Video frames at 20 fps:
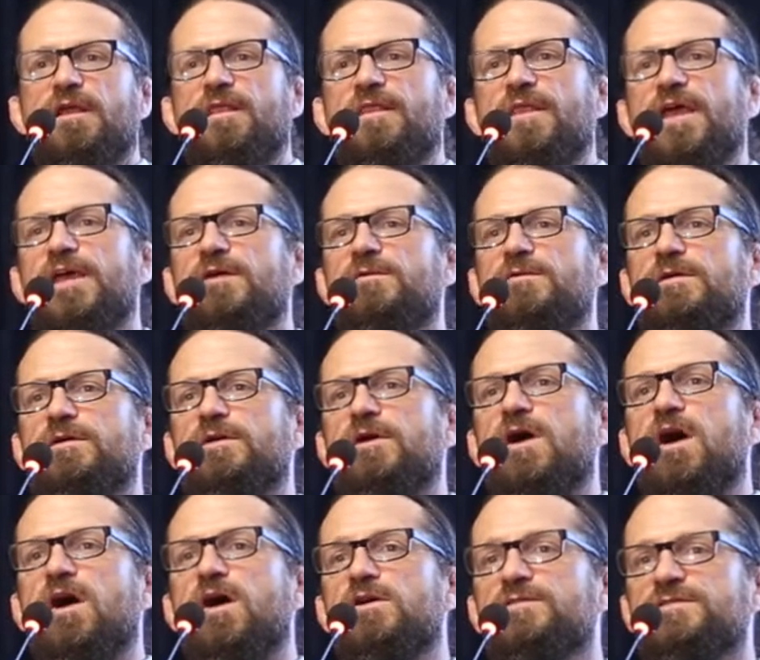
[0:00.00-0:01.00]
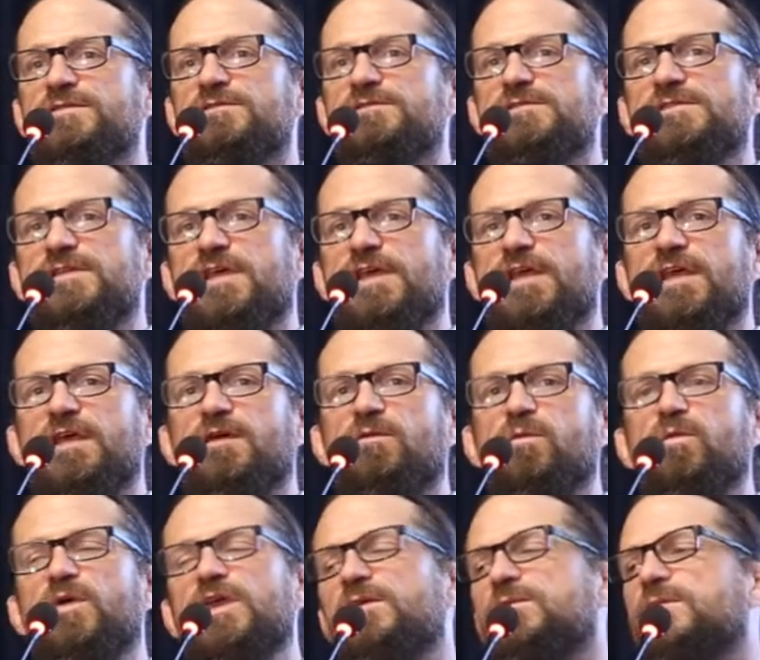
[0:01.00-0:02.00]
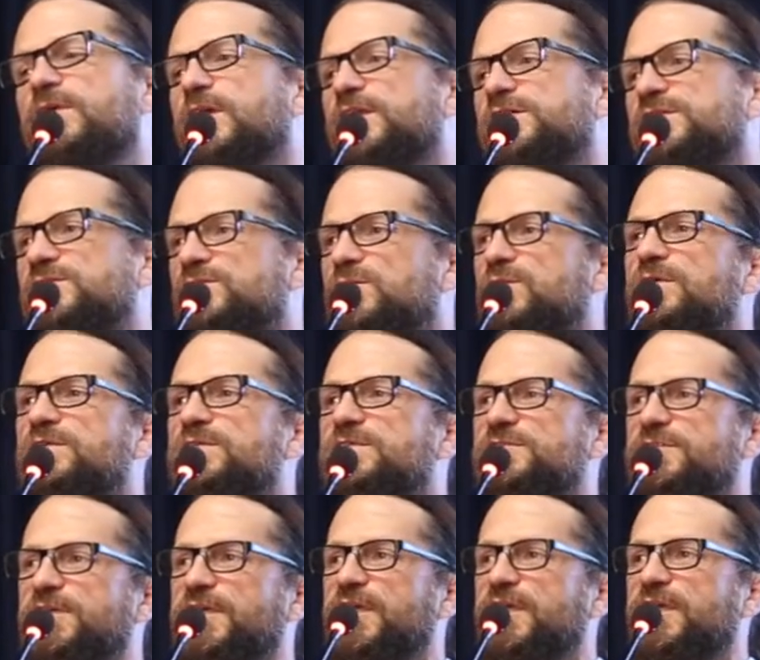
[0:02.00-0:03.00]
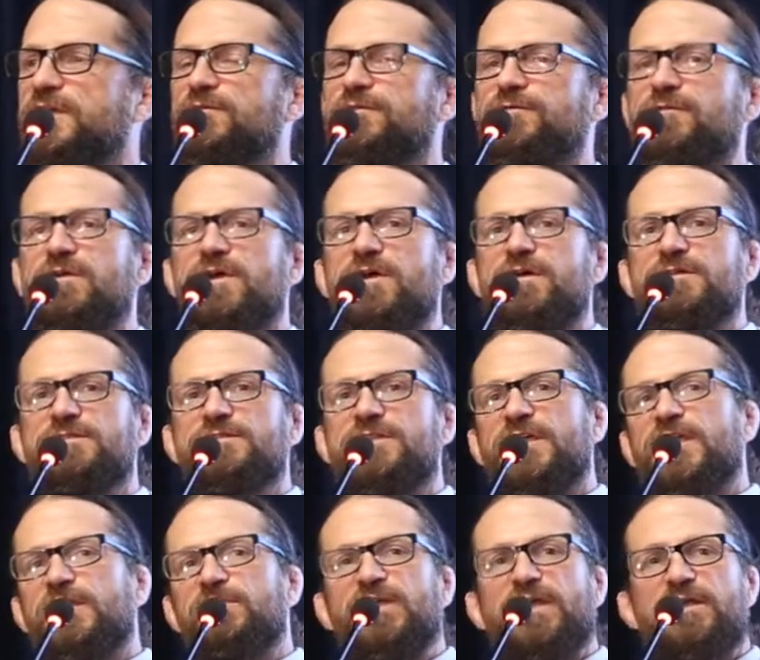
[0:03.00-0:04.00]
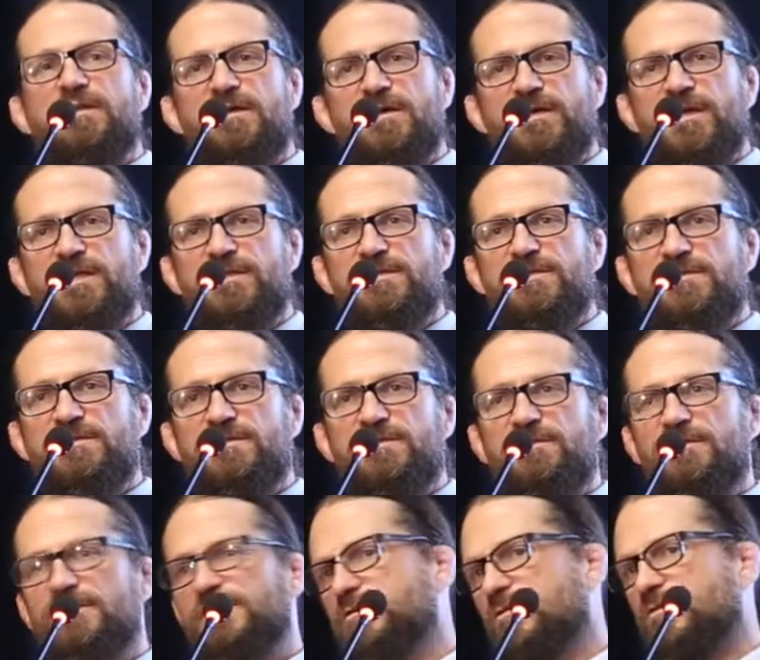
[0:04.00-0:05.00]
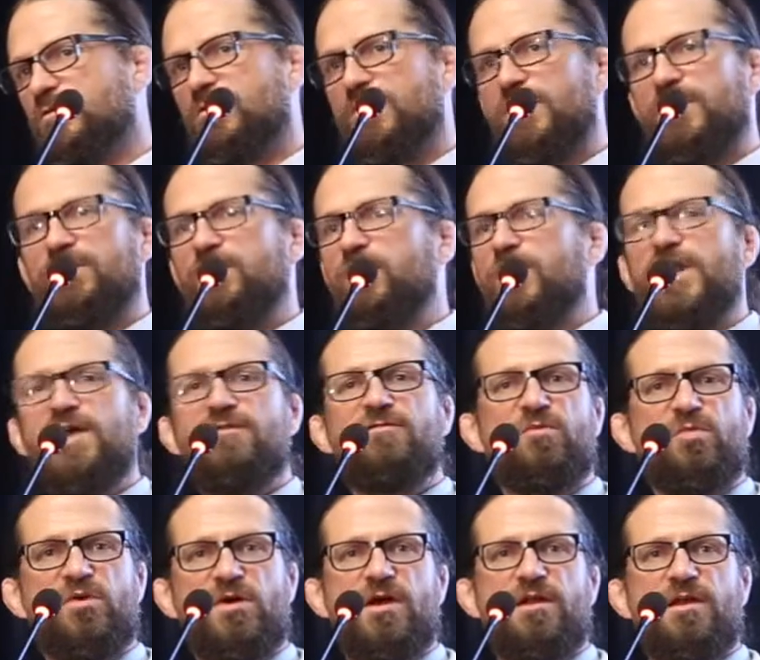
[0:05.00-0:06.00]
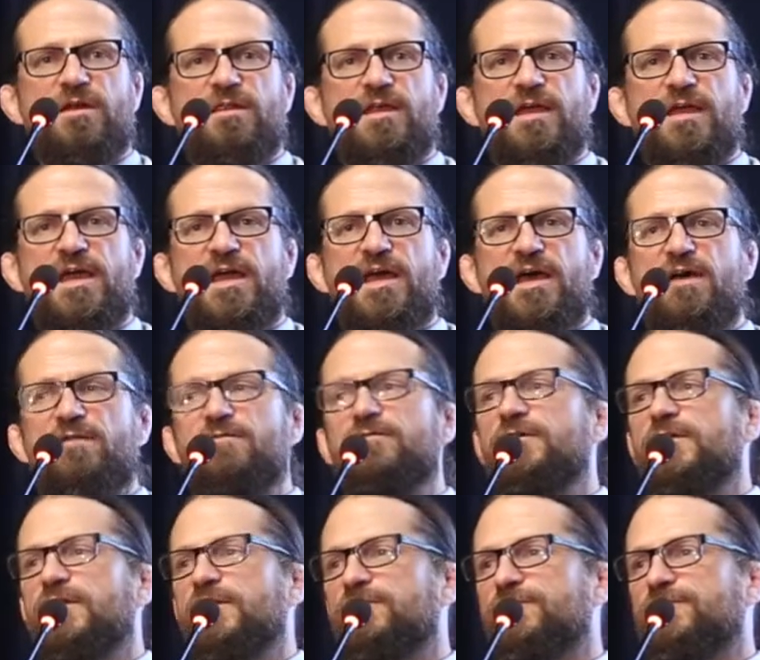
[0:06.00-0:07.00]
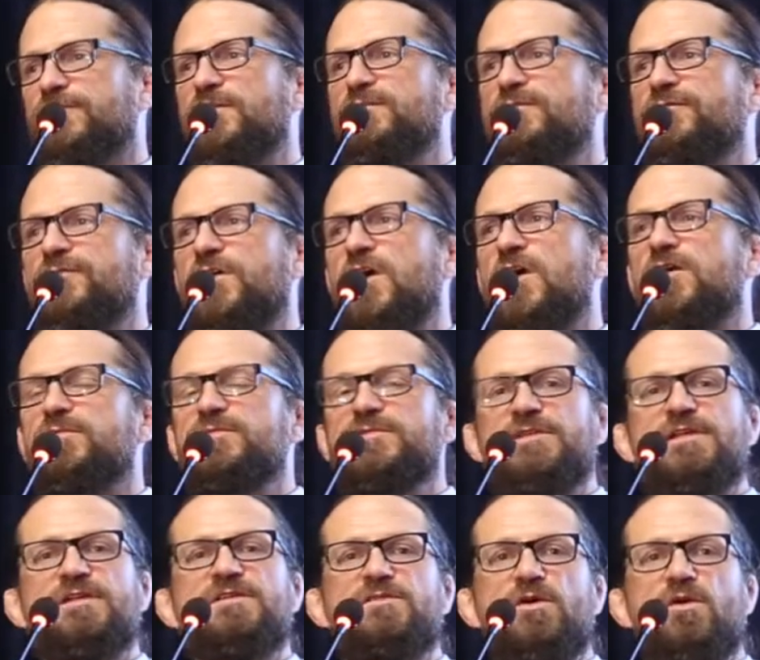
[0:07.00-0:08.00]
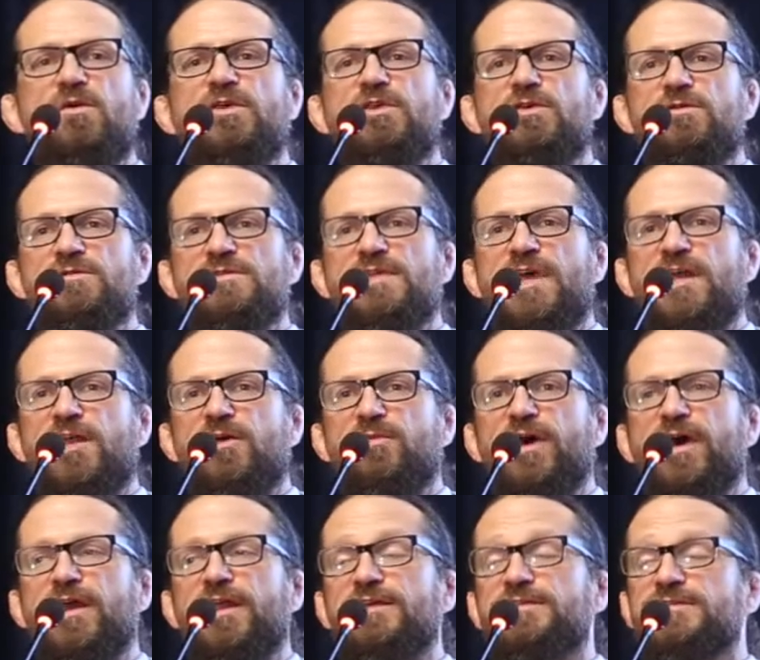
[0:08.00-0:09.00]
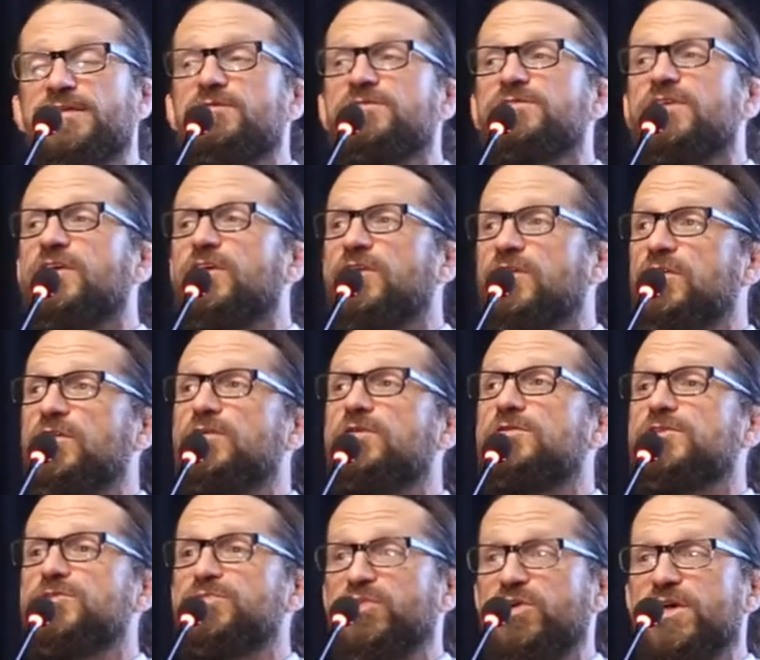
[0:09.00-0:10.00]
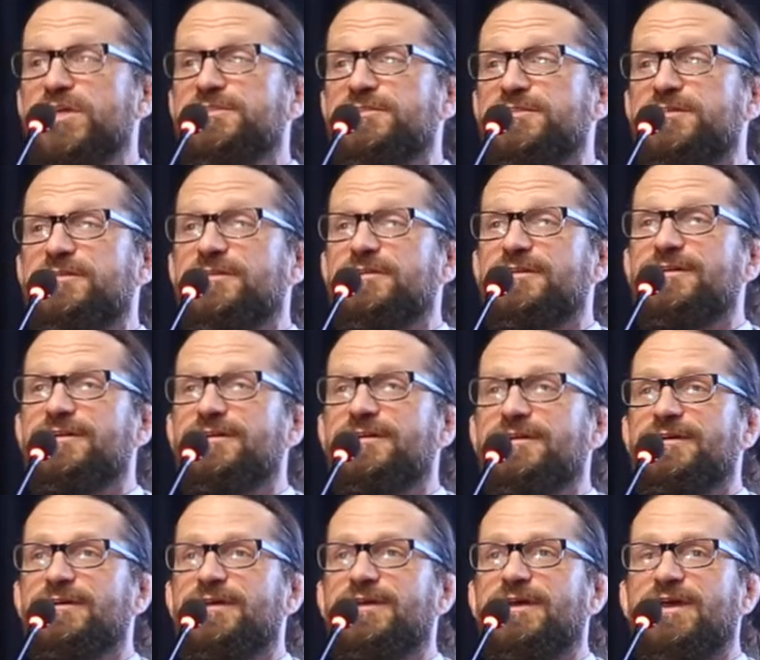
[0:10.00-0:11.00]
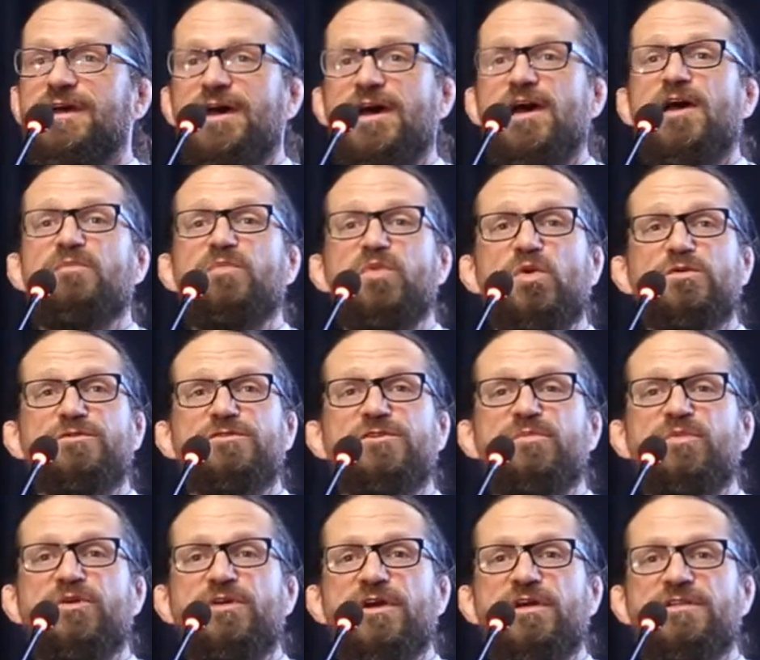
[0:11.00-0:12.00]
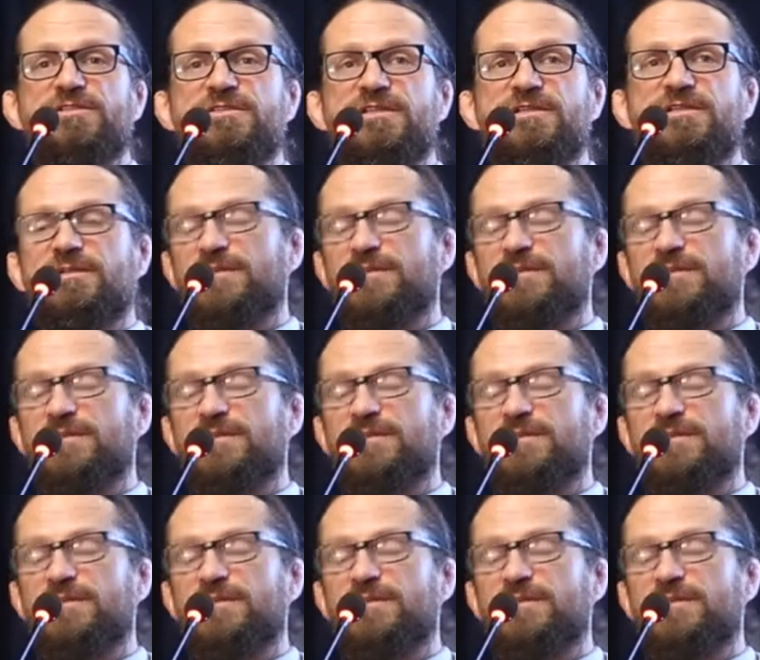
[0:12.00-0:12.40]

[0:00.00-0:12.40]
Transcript: they were also saying, we want to source chicken for our chicken McNuggets, or whatever product they have, from farms that don't use antibiotics. That was a huge pressure on poultry production.